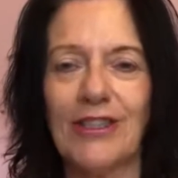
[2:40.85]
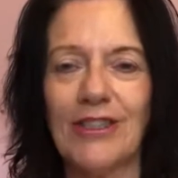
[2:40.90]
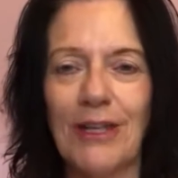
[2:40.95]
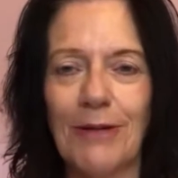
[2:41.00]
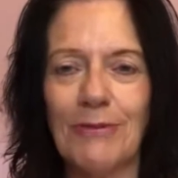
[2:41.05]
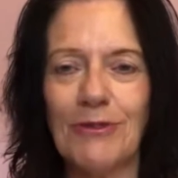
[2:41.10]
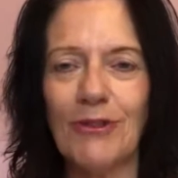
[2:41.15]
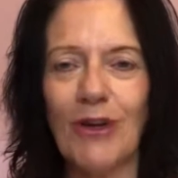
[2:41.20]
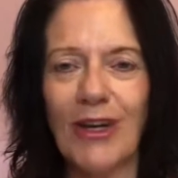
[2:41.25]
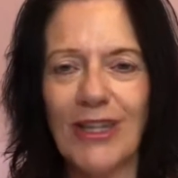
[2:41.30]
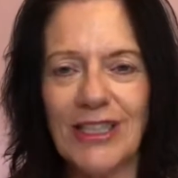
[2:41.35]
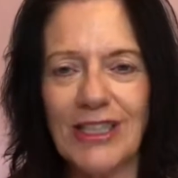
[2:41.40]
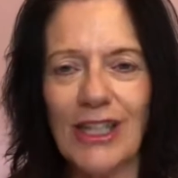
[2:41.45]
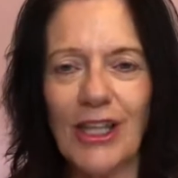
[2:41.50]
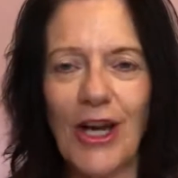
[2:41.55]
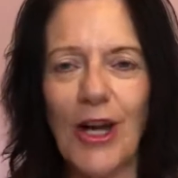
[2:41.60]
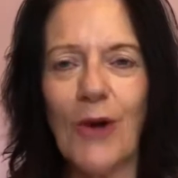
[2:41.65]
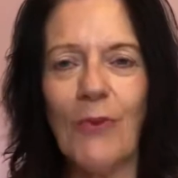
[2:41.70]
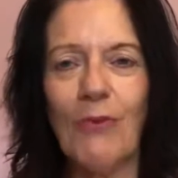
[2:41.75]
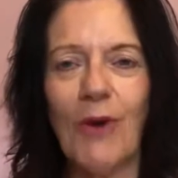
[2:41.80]
And I'm trying to
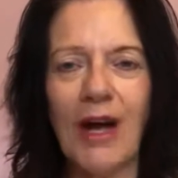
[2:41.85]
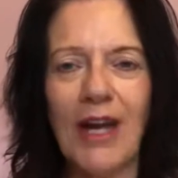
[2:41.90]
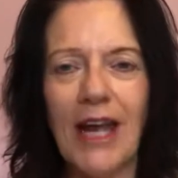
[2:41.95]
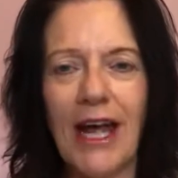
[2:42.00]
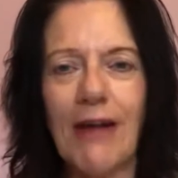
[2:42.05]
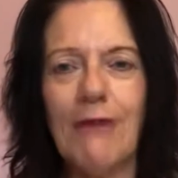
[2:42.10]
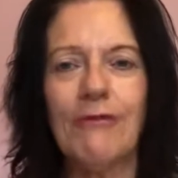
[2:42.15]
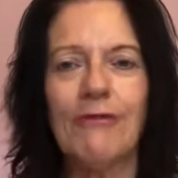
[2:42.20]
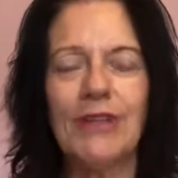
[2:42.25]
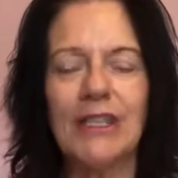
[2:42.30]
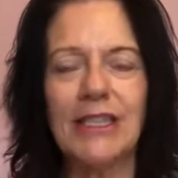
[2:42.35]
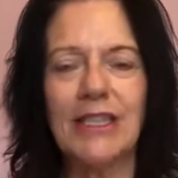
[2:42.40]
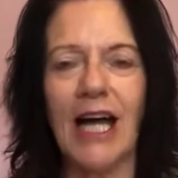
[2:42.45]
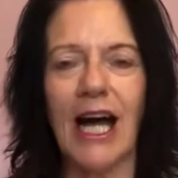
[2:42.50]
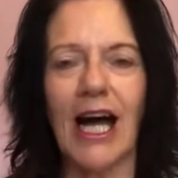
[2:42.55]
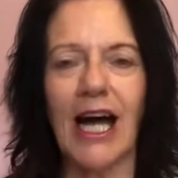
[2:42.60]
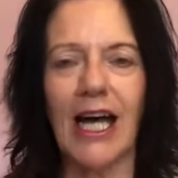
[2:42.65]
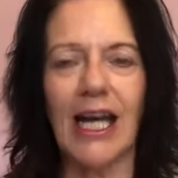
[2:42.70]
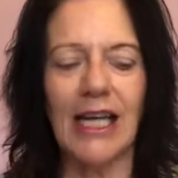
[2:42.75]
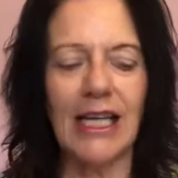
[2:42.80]
learn one every
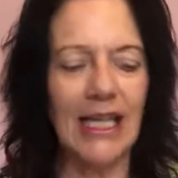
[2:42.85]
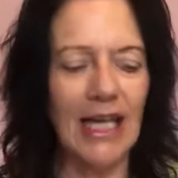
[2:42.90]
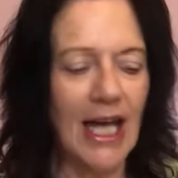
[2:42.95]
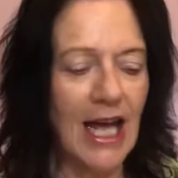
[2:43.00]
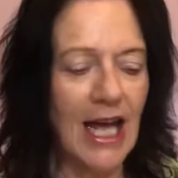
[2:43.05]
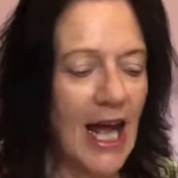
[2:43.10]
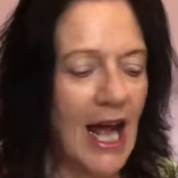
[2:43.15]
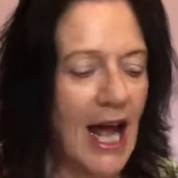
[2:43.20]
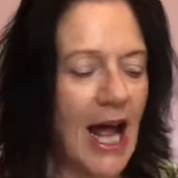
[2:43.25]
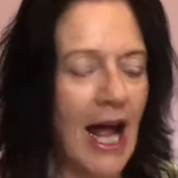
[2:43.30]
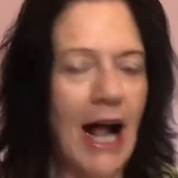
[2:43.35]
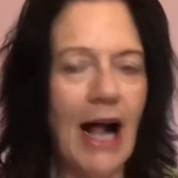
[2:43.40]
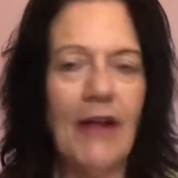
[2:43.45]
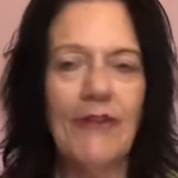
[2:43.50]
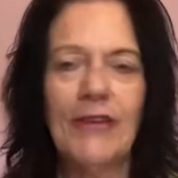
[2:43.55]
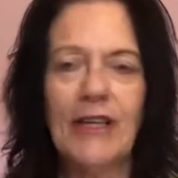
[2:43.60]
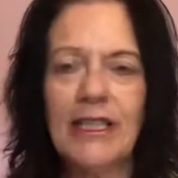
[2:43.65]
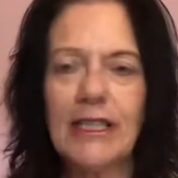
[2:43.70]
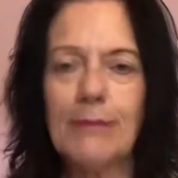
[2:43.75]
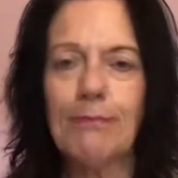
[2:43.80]
day, and
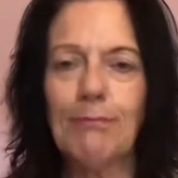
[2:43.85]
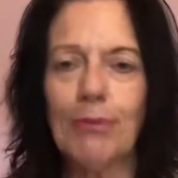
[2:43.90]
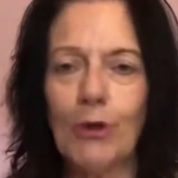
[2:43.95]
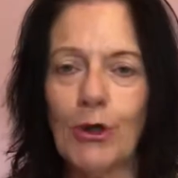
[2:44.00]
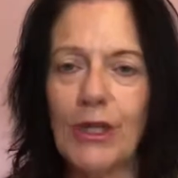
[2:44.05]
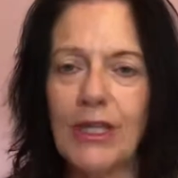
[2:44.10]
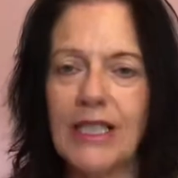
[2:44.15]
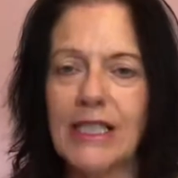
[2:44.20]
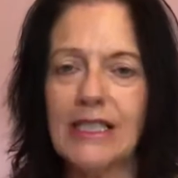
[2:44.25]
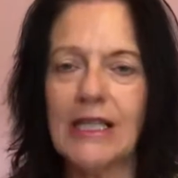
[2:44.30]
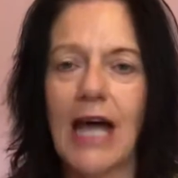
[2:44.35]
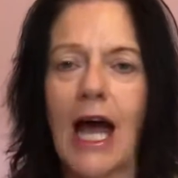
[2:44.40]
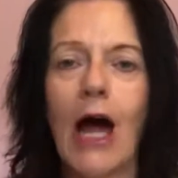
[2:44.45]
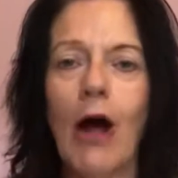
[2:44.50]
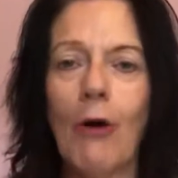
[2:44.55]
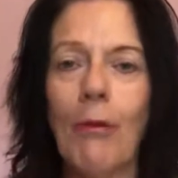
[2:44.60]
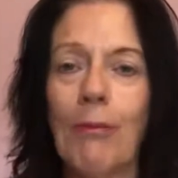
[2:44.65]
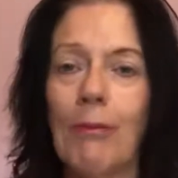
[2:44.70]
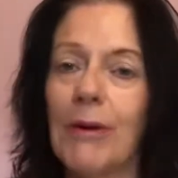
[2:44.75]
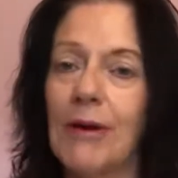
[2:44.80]
this book is
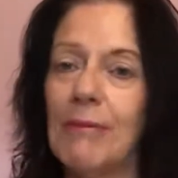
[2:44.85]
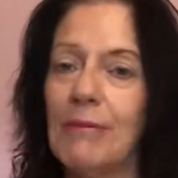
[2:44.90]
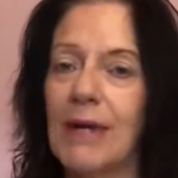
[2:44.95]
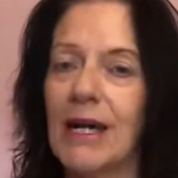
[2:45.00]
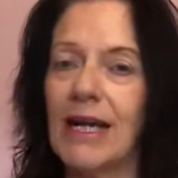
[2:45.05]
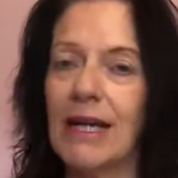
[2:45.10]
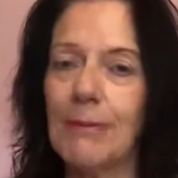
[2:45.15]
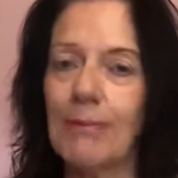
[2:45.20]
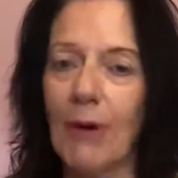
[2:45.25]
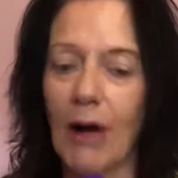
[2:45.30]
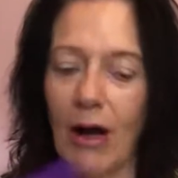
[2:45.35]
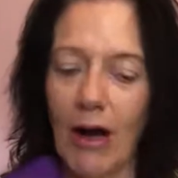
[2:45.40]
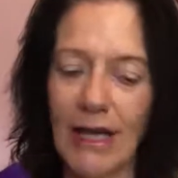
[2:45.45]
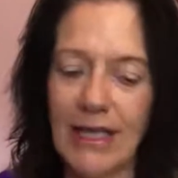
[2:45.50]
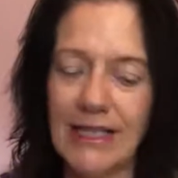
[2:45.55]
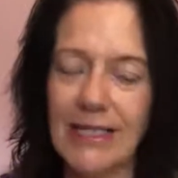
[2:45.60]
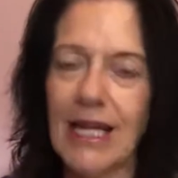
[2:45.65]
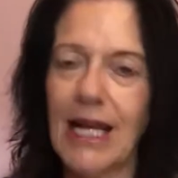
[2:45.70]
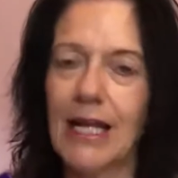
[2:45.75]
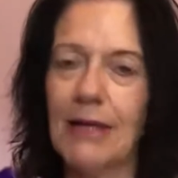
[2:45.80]
helping me by
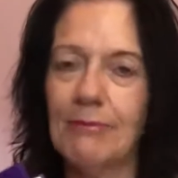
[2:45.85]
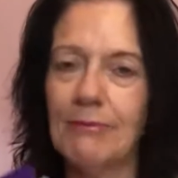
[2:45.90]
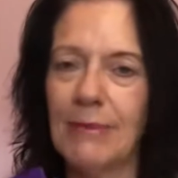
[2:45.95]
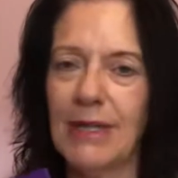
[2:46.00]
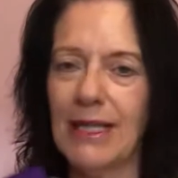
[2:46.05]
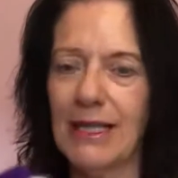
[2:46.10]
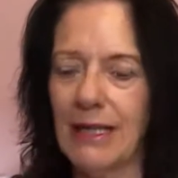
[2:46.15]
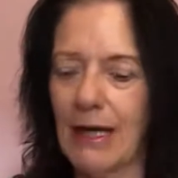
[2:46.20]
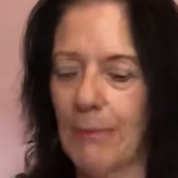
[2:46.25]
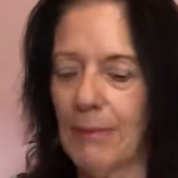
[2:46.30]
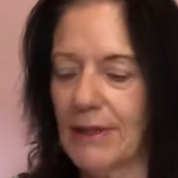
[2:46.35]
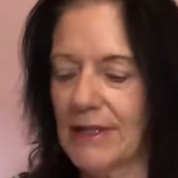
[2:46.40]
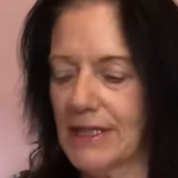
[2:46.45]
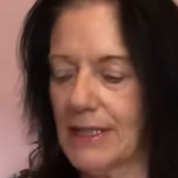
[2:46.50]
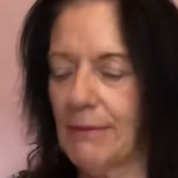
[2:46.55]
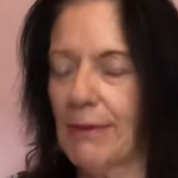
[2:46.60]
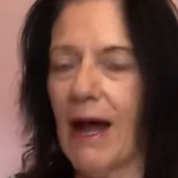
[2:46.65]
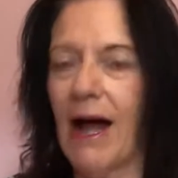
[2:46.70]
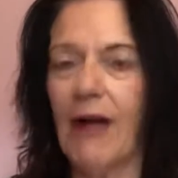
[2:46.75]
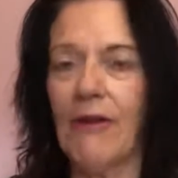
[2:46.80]
telling me a bit
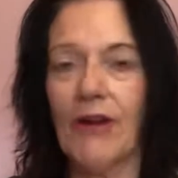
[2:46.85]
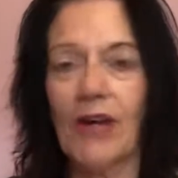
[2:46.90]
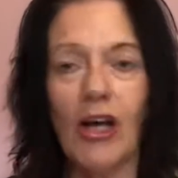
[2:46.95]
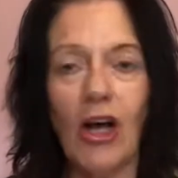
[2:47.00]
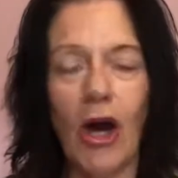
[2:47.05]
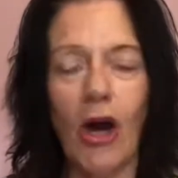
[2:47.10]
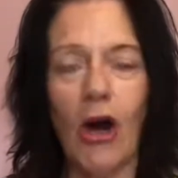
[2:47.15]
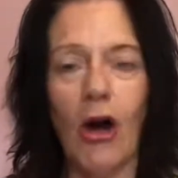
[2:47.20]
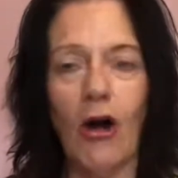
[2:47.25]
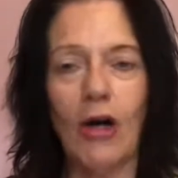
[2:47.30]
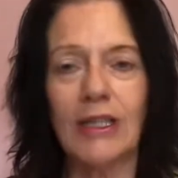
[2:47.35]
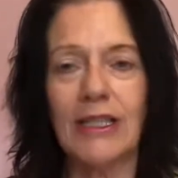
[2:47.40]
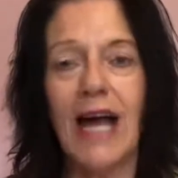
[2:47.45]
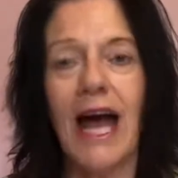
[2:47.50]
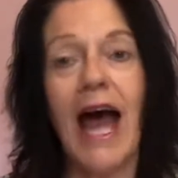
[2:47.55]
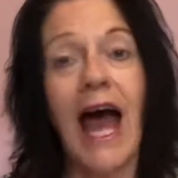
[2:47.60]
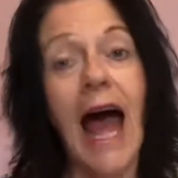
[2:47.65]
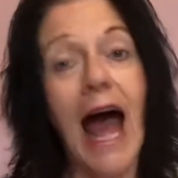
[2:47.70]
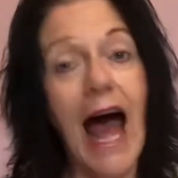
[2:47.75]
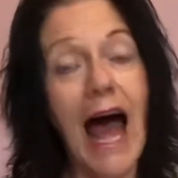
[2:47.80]
about the card
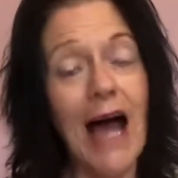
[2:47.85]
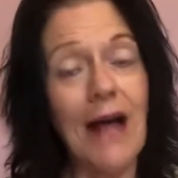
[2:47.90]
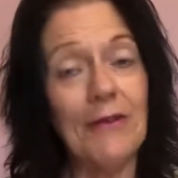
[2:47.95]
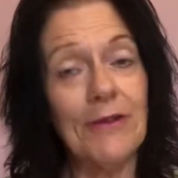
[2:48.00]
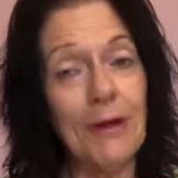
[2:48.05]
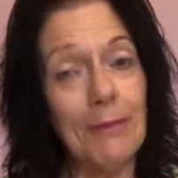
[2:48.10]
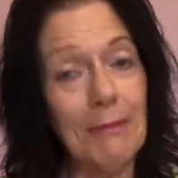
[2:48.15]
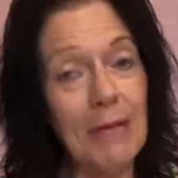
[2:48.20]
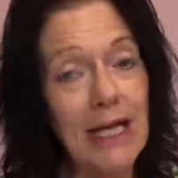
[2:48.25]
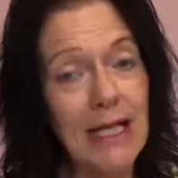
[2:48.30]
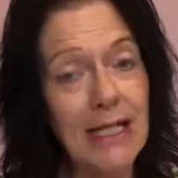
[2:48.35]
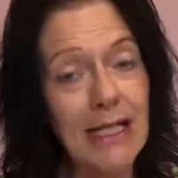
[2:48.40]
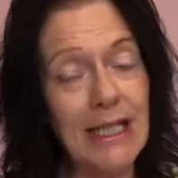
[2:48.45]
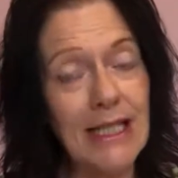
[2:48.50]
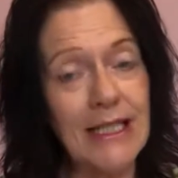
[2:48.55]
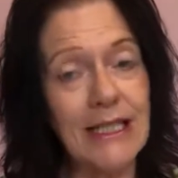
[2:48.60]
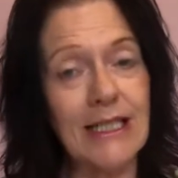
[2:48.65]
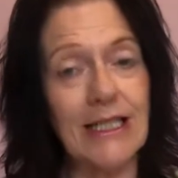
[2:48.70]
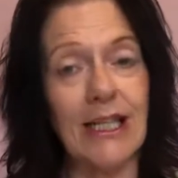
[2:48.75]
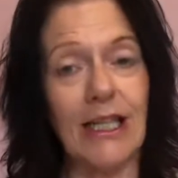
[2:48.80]
and the meaning
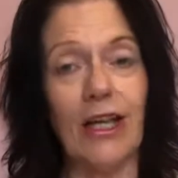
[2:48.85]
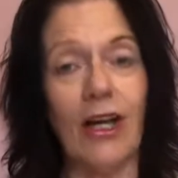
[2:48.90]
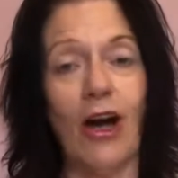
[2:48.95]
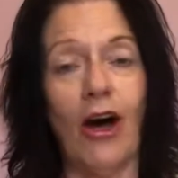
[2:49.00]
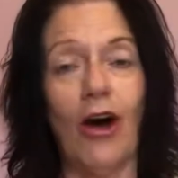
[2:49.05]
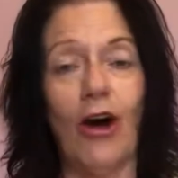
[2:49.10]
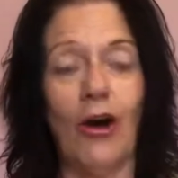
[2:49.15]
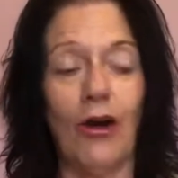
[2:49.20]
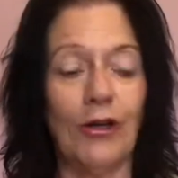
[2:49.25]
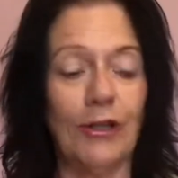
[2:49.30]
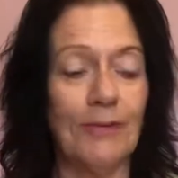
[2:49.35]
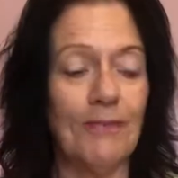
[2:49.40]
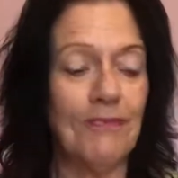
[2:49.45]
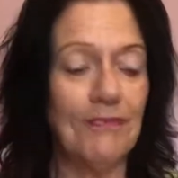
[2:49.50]
to the card.